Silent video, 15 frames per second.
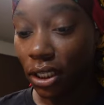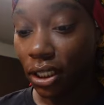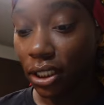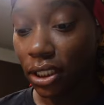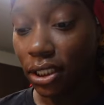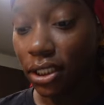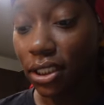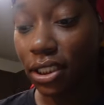
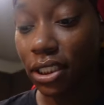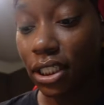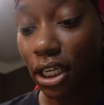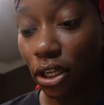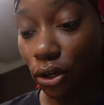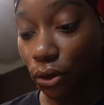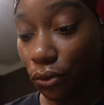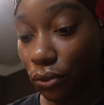is
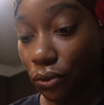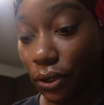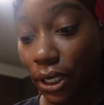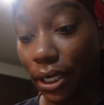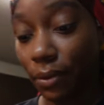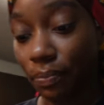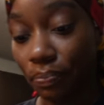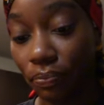ten oh
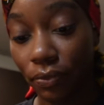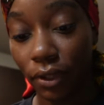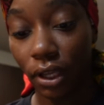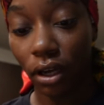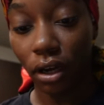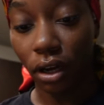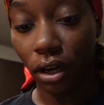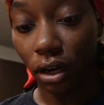three.
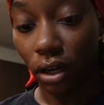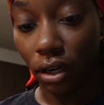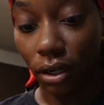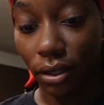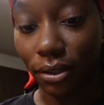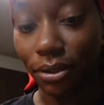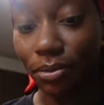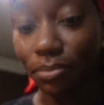
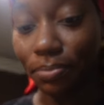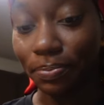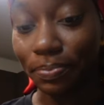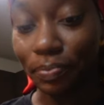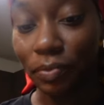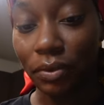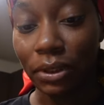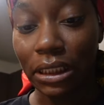Um,
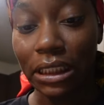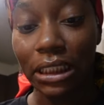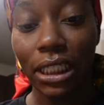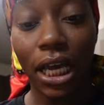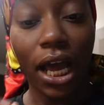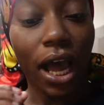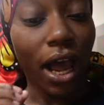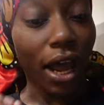
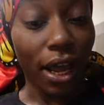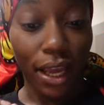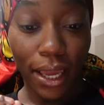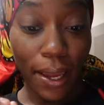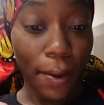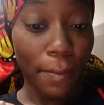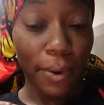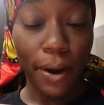I
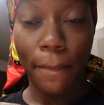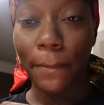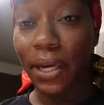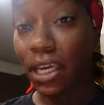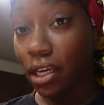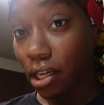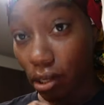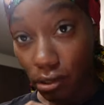am a
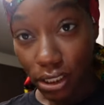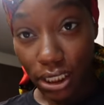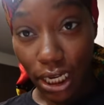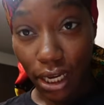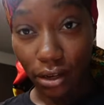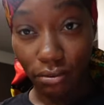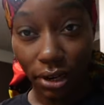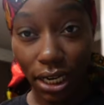bit
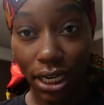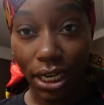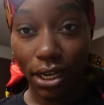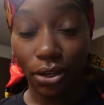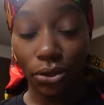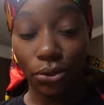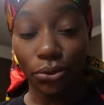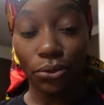irritated right
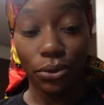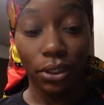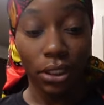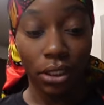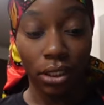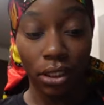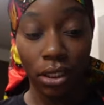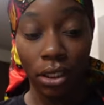now
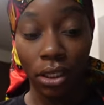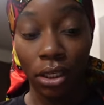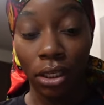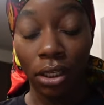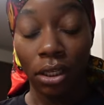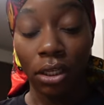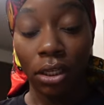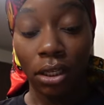
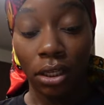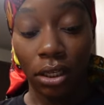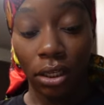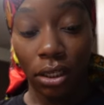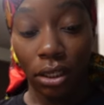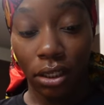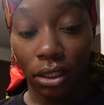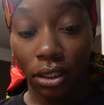
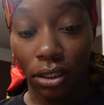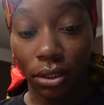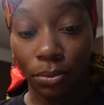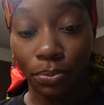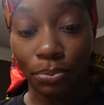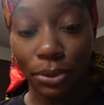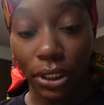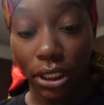uh,
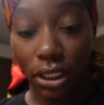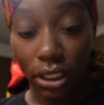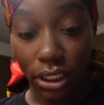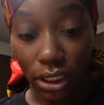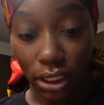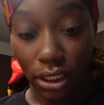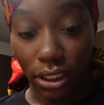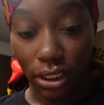
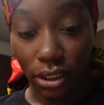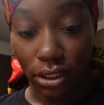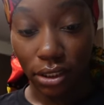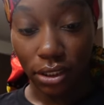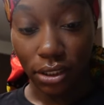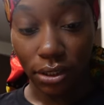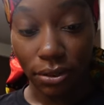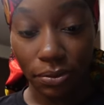
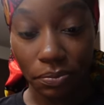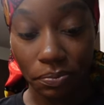because